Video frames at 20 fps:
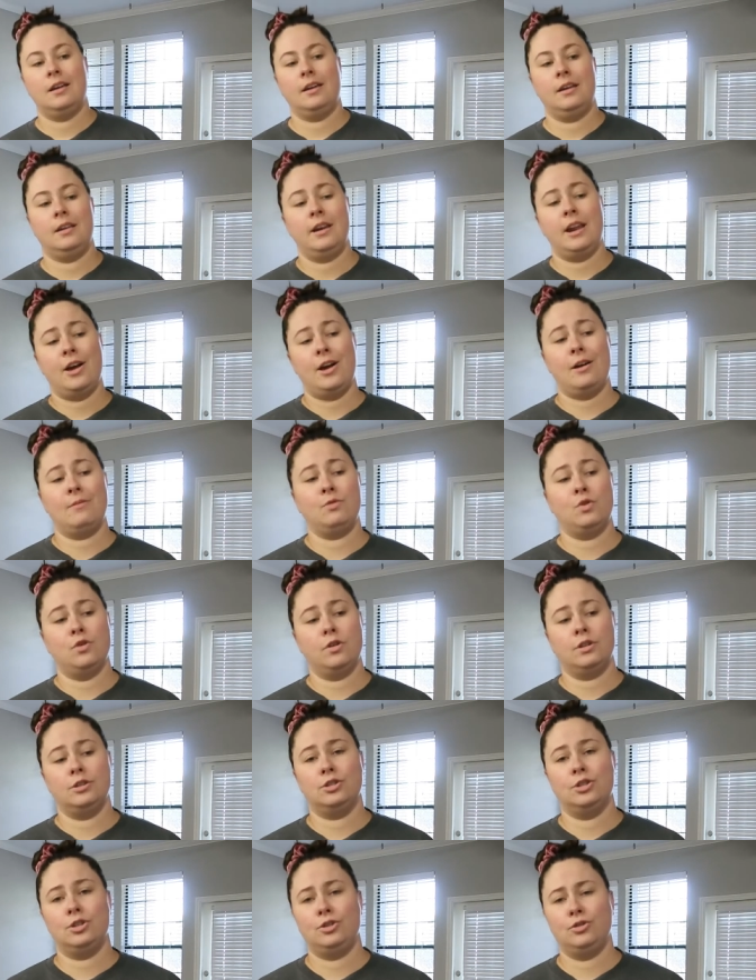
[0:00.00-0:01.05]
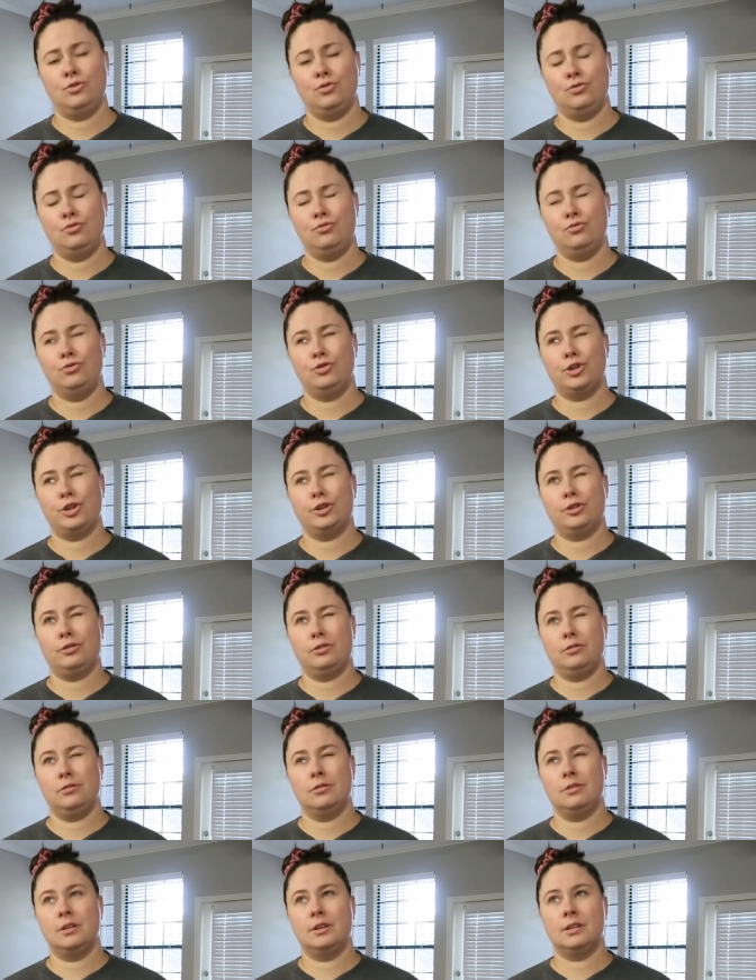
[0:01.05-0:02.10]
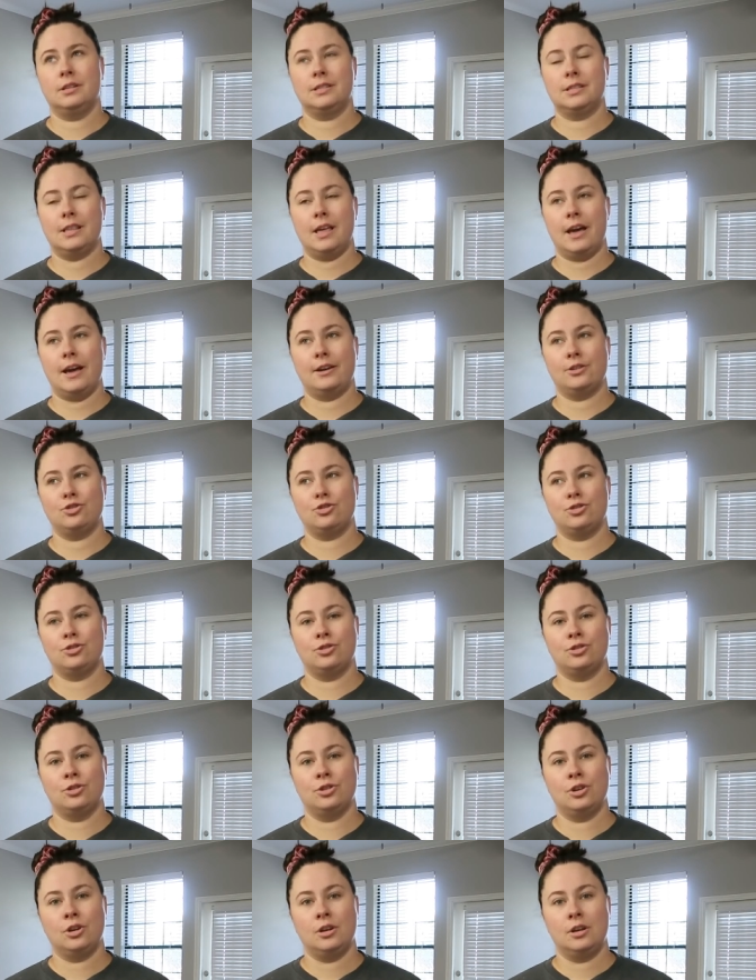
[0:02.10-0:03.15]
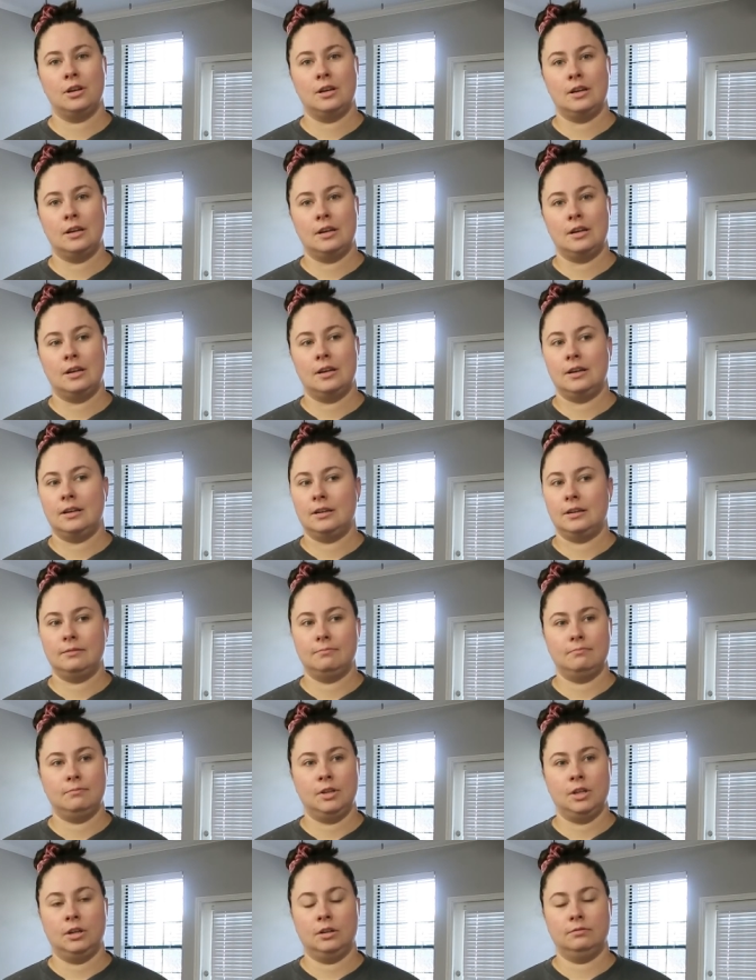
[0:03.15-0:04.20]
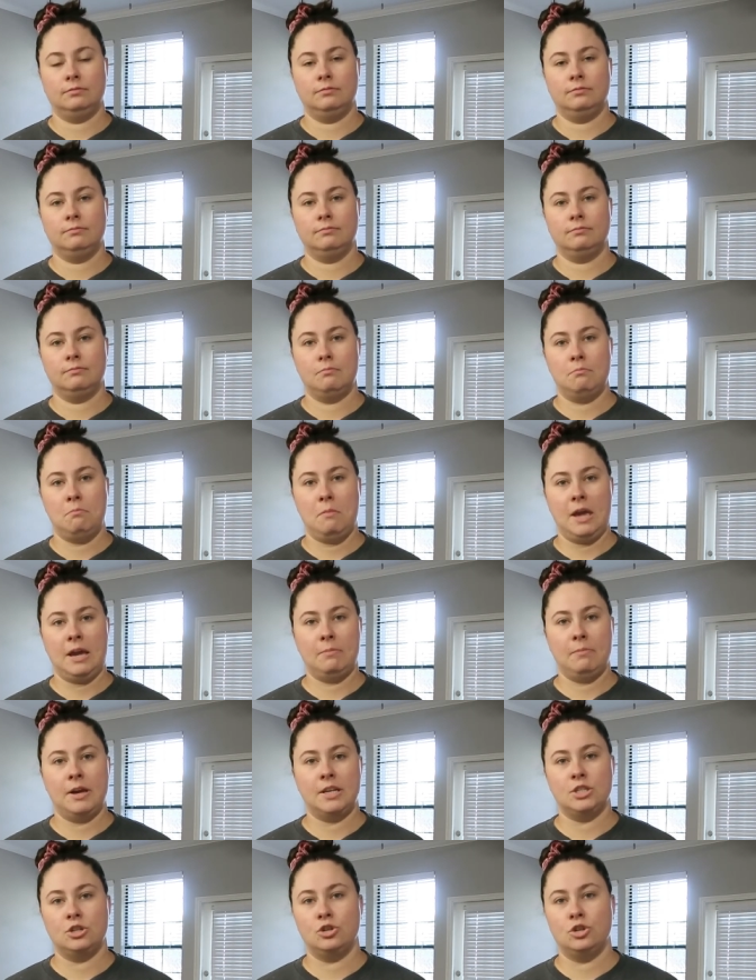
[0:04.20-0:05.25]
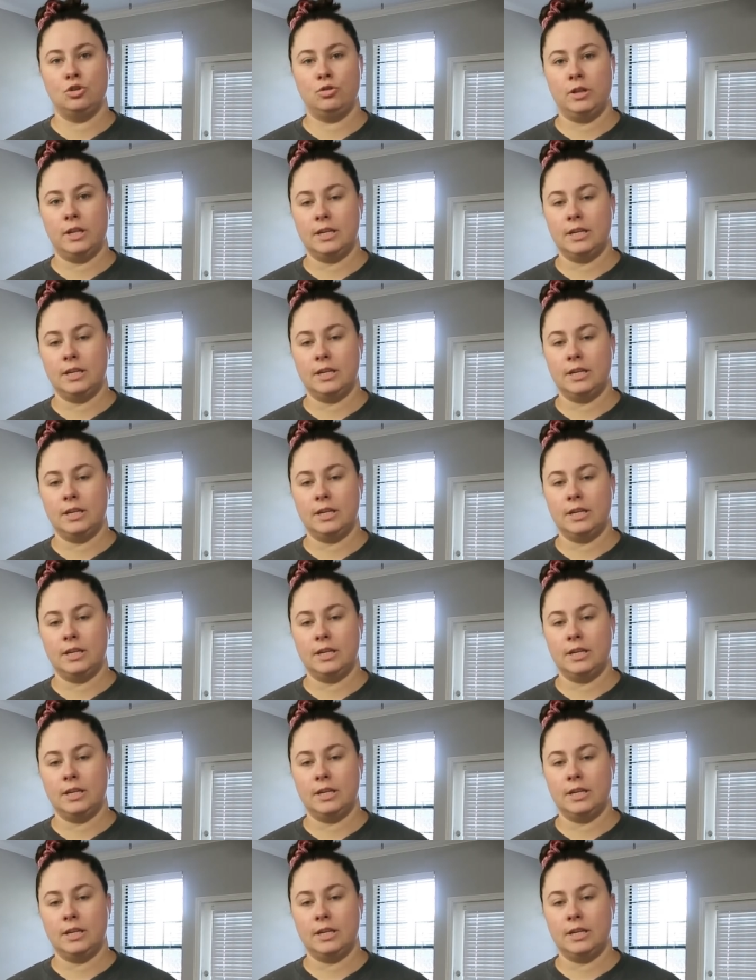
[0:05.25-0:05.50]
And now I'm going to journal / you know, make my to-do